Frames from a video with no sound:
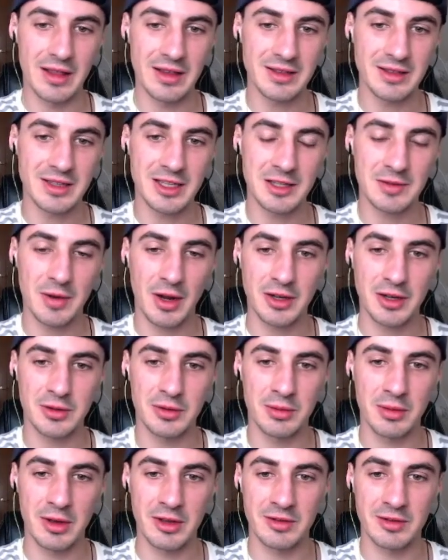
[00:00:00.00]
This expression
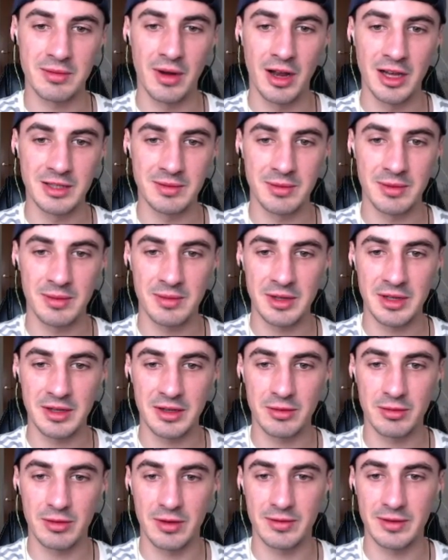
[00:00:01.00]
almost reminds me a bit
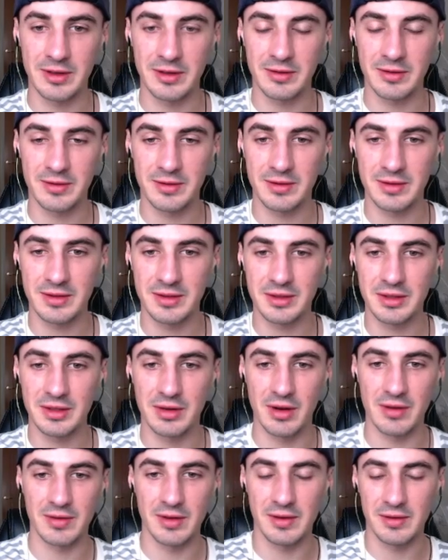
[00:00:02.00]
of
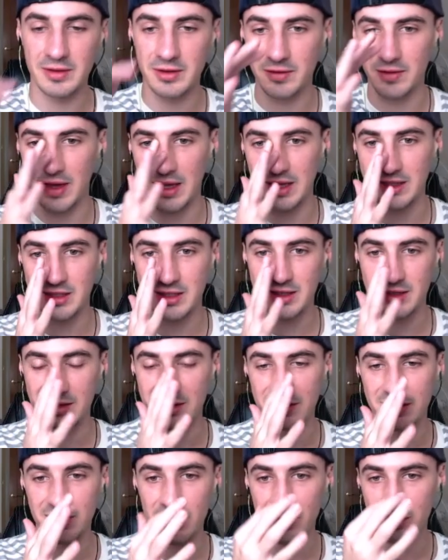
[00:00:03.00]
Griffith's face.
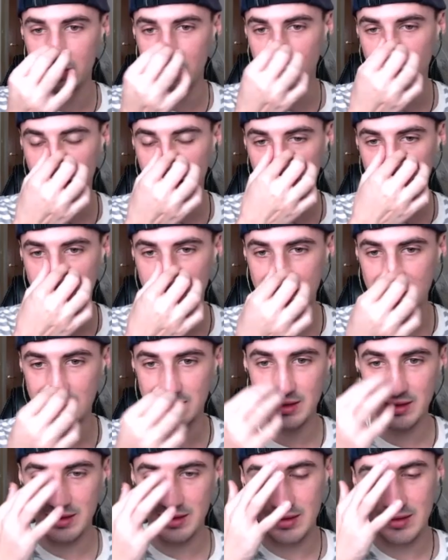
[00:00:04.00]
I don't know why that
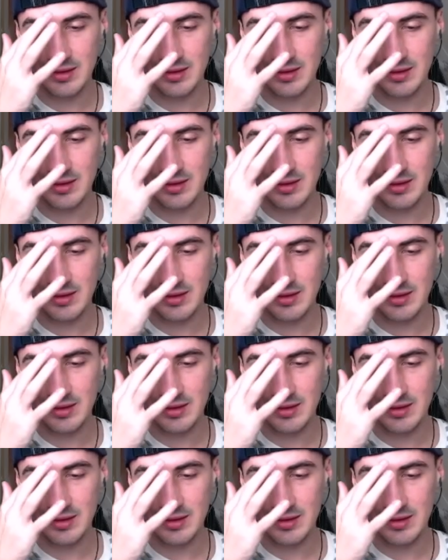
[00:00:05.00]
is.